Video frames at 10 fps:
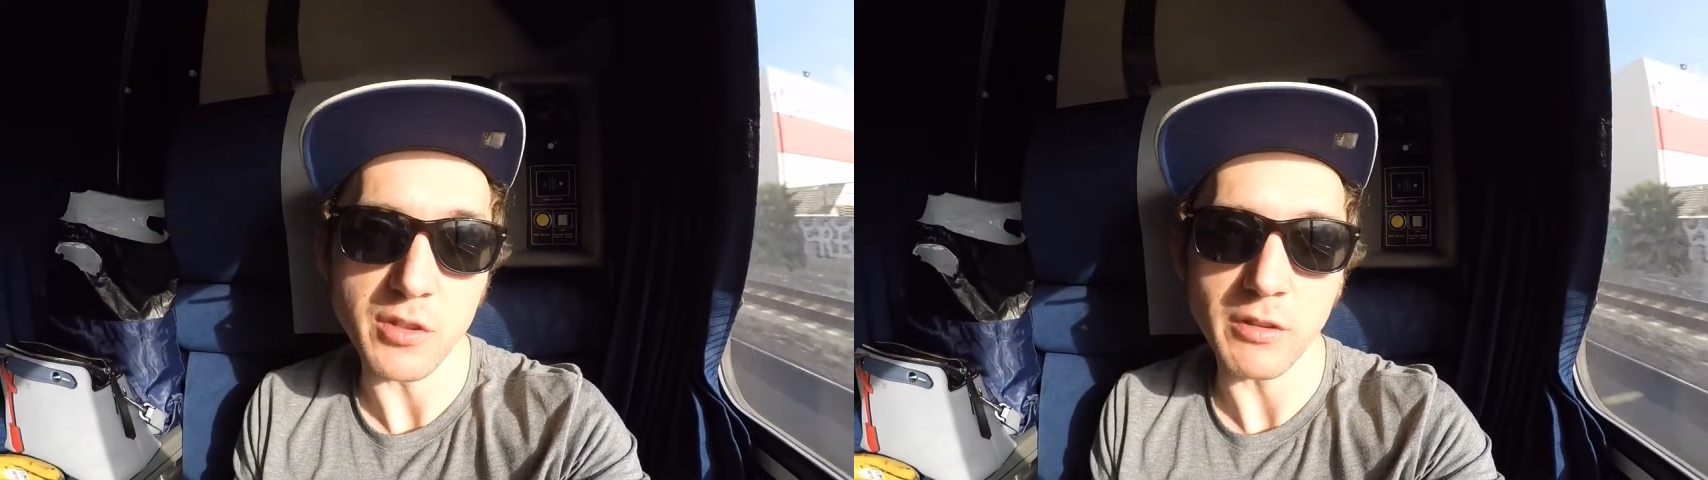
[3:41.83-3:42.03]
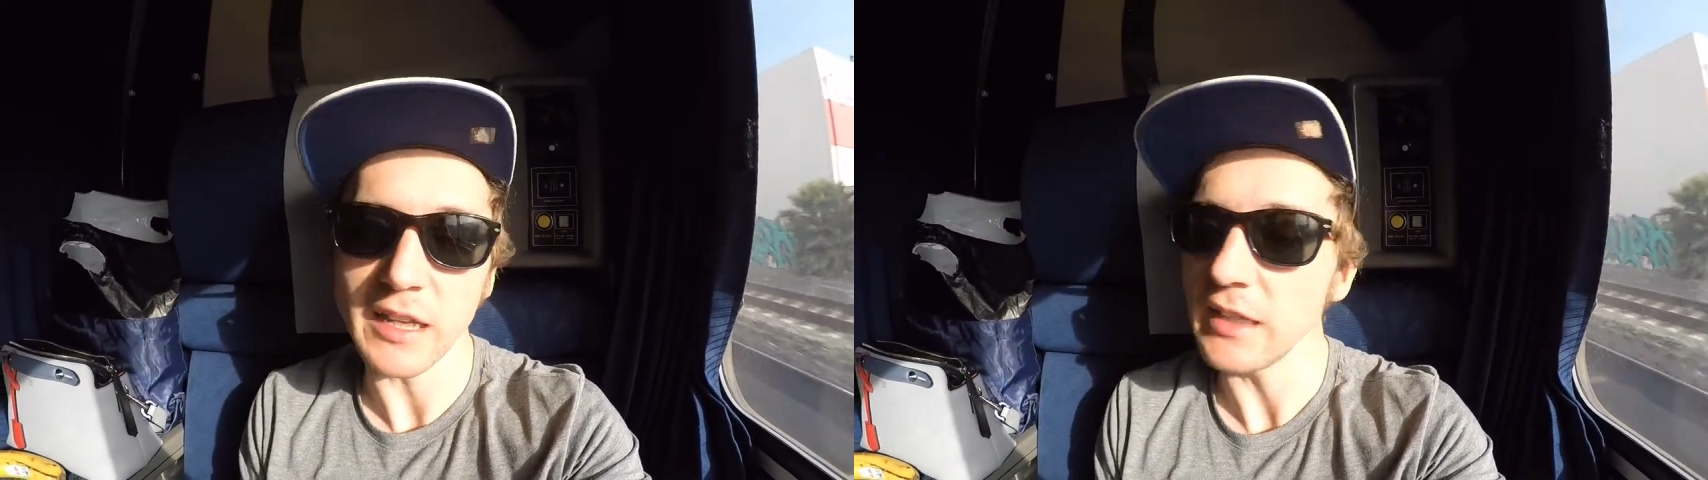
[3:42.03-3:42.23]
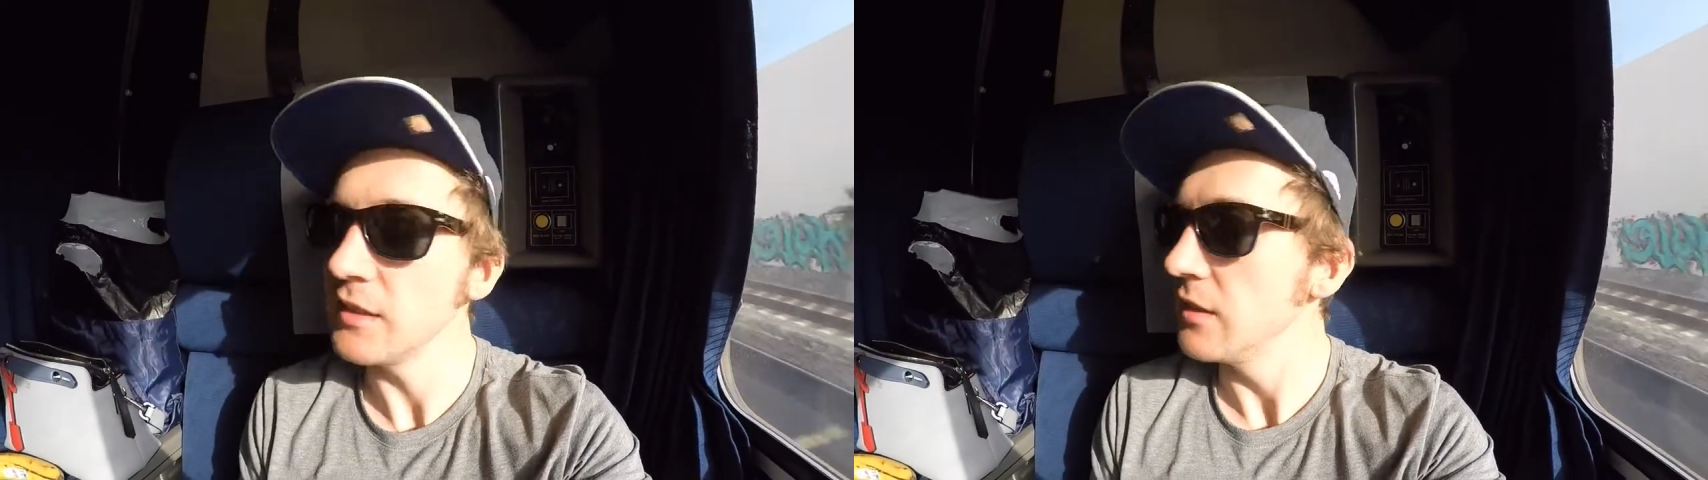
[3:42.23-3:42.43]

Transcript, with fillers: okay.